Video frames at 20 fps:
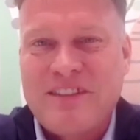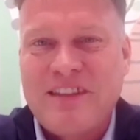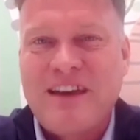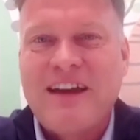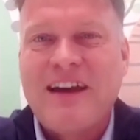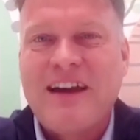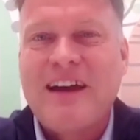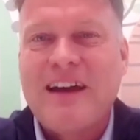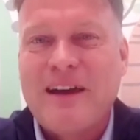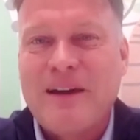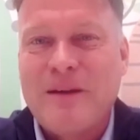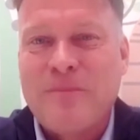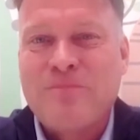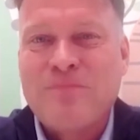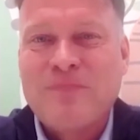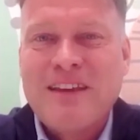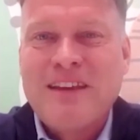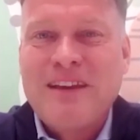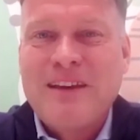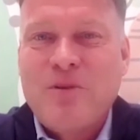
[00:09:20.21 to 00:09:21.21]

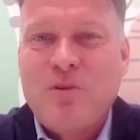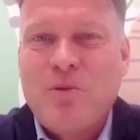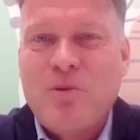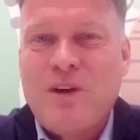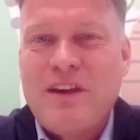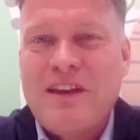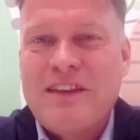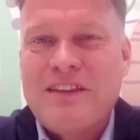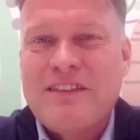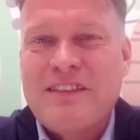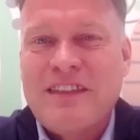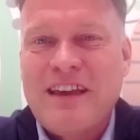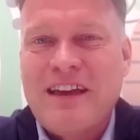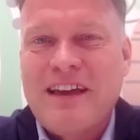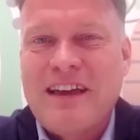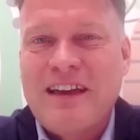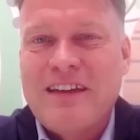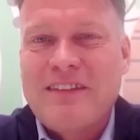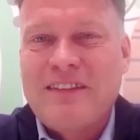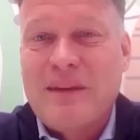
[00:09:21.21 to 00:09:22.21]

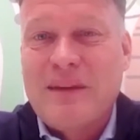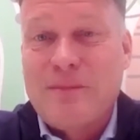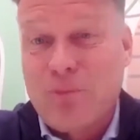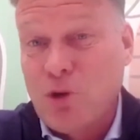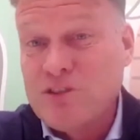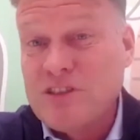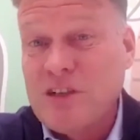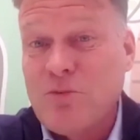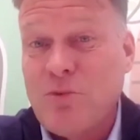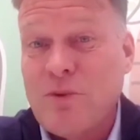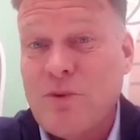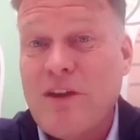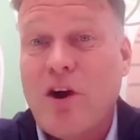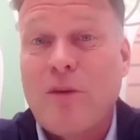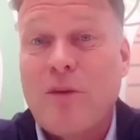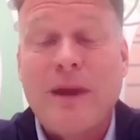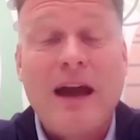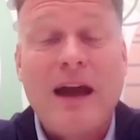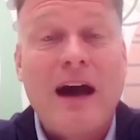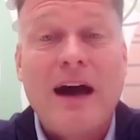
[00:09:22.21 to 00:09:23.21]
their project with
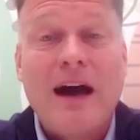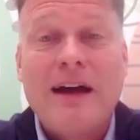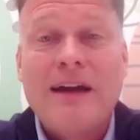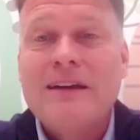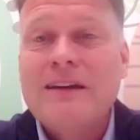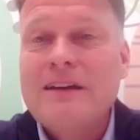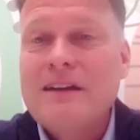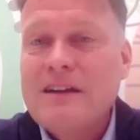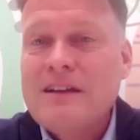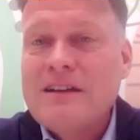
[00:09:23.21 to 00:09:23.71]
RBI.